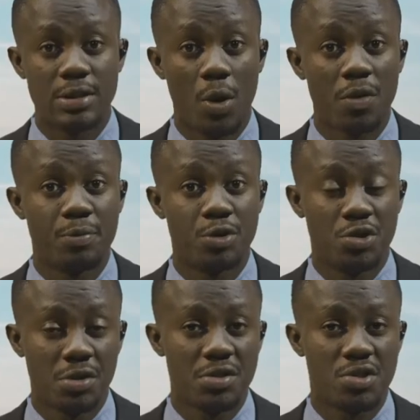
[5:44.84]
on the
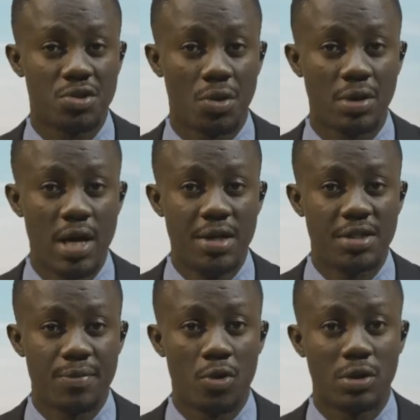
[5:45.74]
protruding stone,
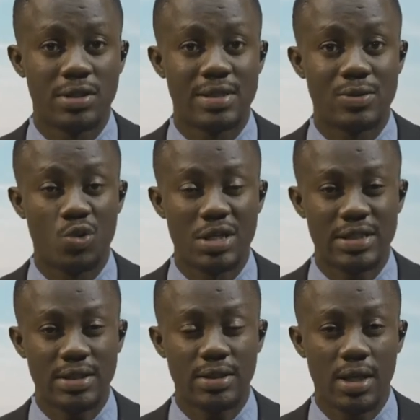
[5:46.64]
Simeon
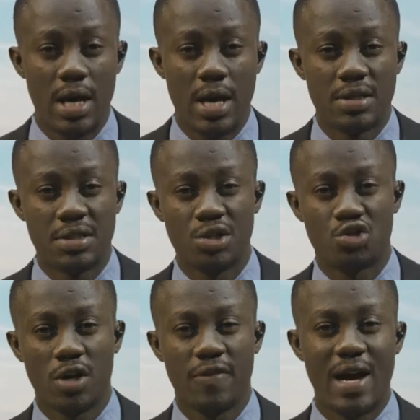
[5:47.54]
tweeted.
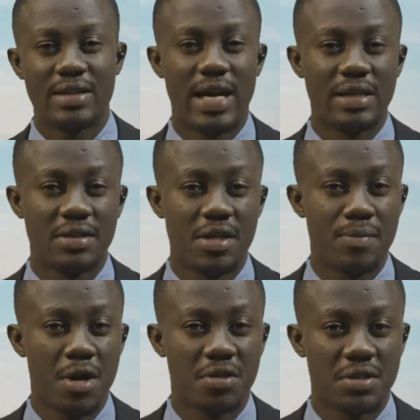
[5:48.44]
Zinichev had headed the
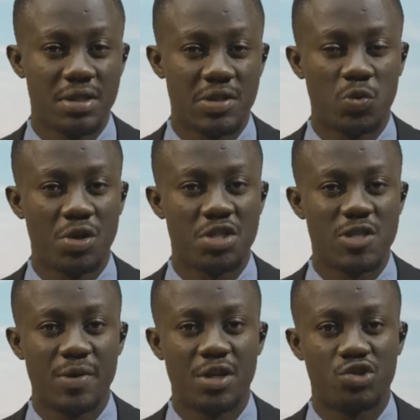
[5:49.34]
Emergency Situations
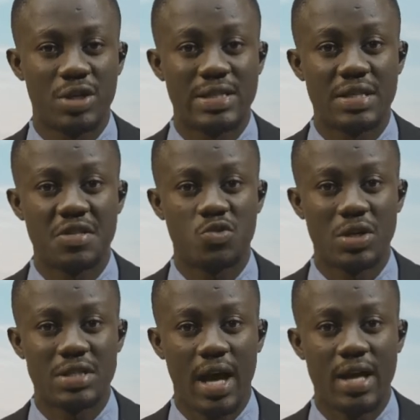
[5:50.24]
Ministry since
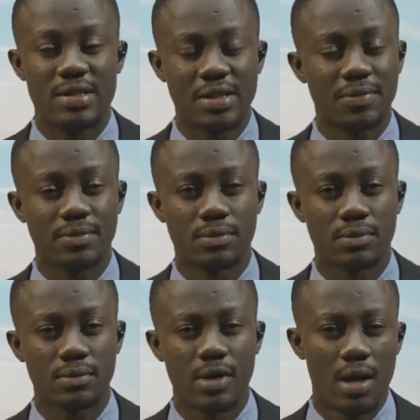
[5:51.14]
2018.
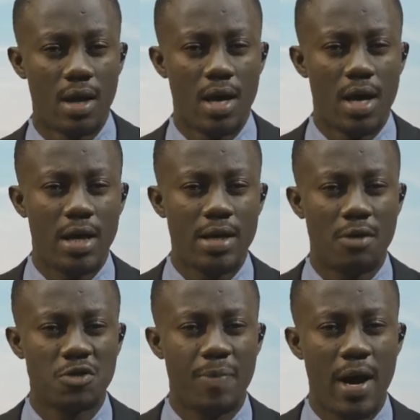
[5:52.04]
And now
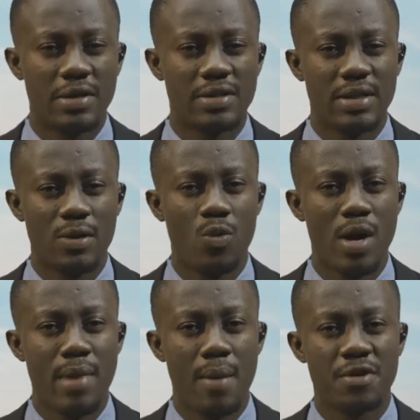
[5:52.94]
to Palestine, where
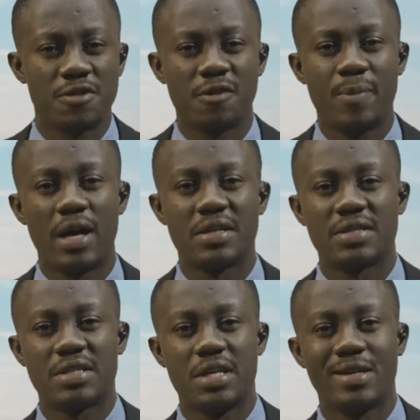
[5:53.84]
members of the
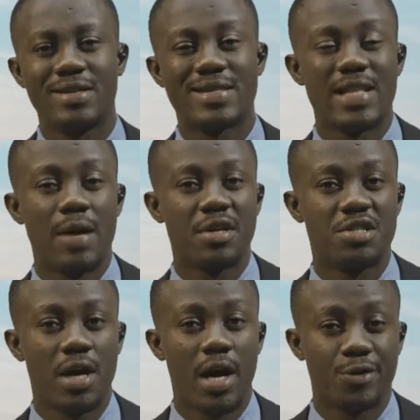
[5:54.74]
Palestinian Islamic
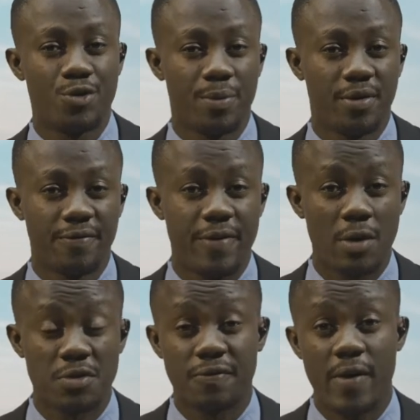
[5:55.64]
Jihad group have vowed
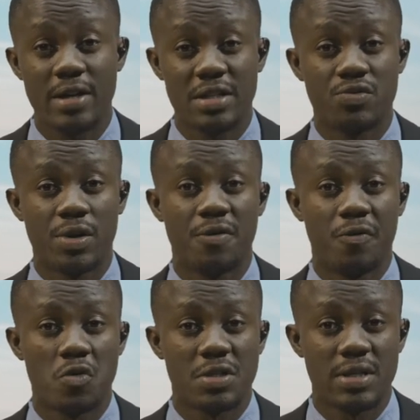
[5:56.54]
to fight Israeli
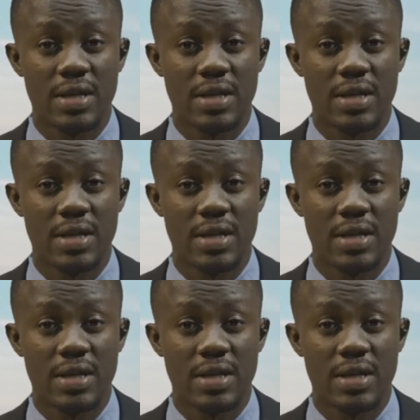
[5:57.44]
forces